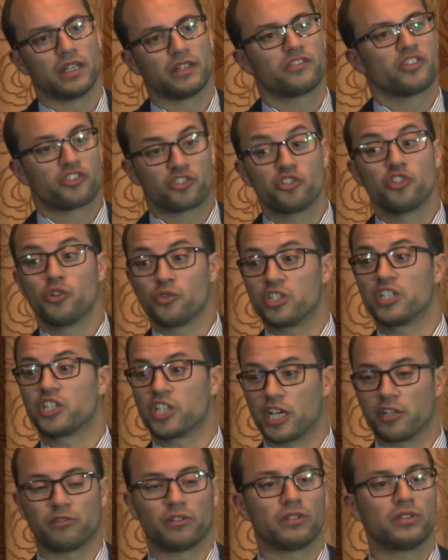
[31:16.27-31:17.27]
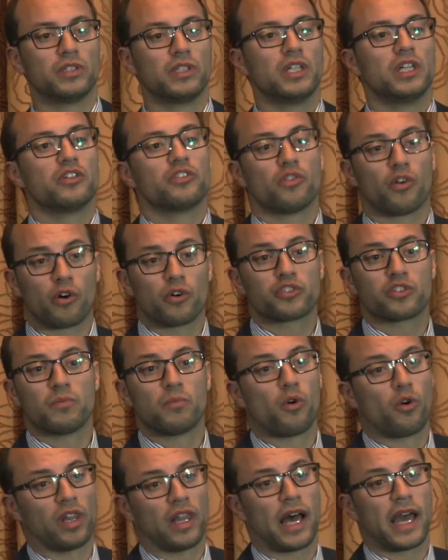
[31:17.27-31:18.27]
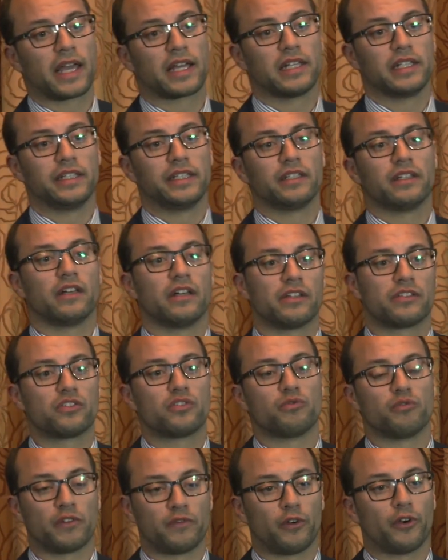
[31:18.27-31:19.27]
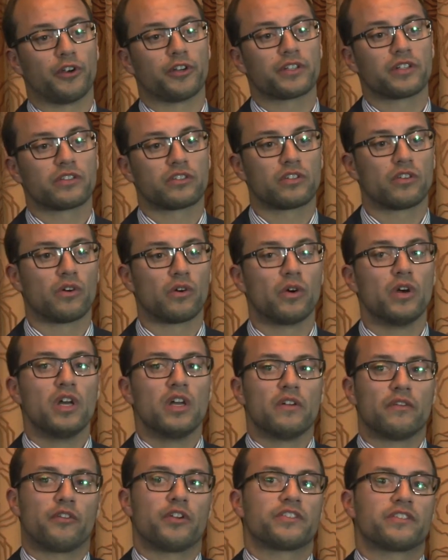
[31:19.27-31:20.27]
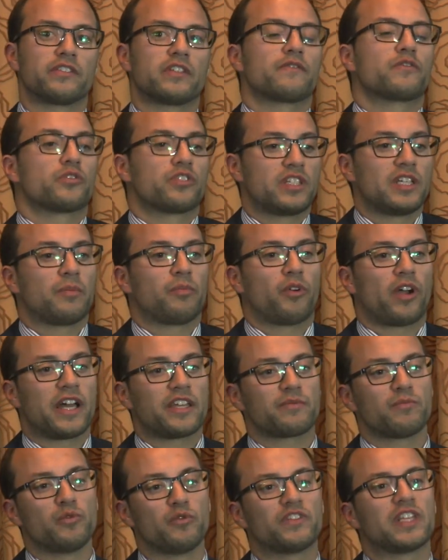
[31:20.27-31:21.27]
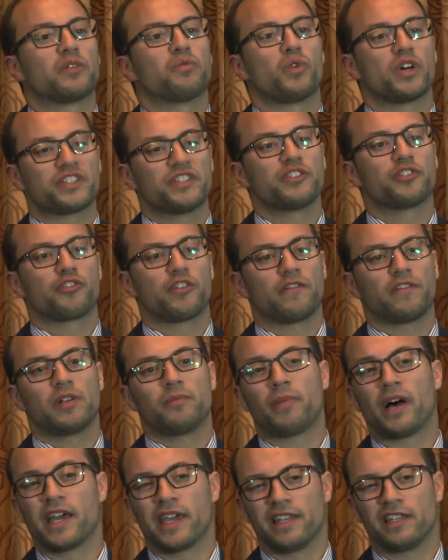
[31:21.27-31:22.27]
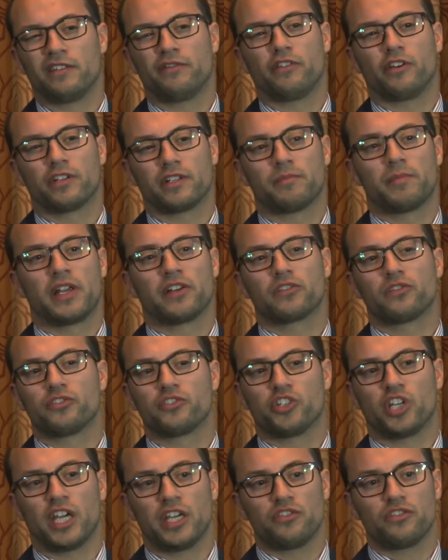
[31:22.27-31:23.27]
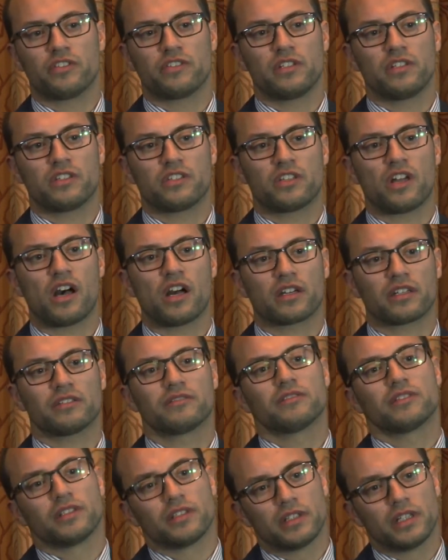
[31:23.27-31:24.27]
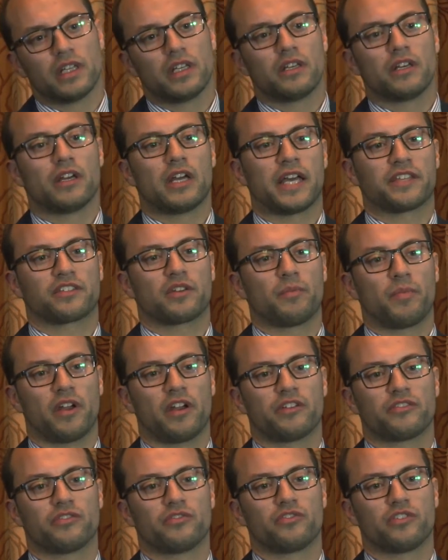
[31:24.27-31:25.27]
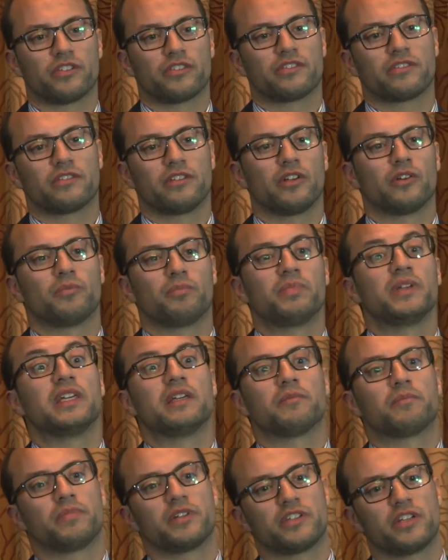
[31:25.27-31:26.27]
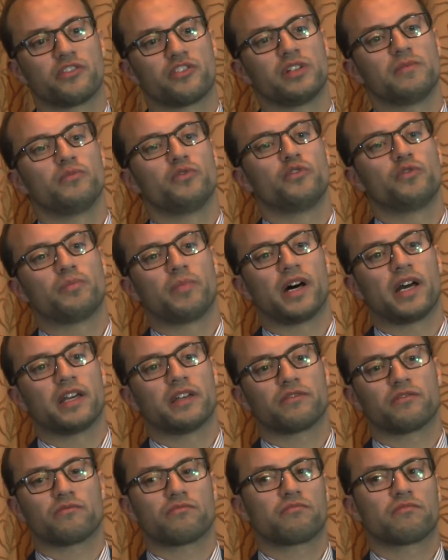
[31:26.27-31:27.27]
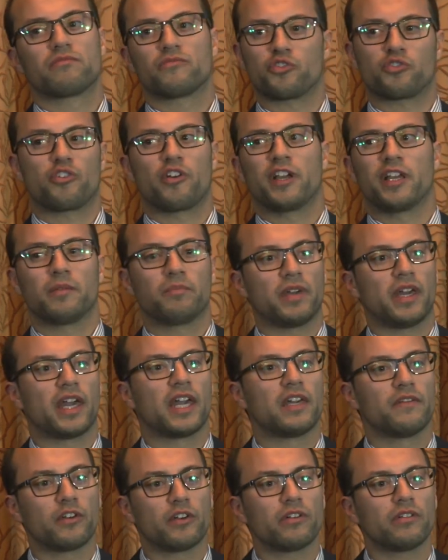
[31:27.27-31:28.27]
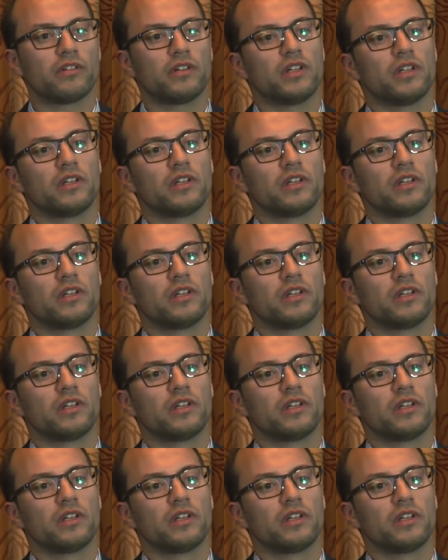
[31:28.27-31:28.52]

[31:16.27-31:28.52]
just news in general, you're also more likely to revert. So for instance, if you see a price move that wasn't driven by any fundamental changes in the stock, as compared to just being potentially moved by trading behavior,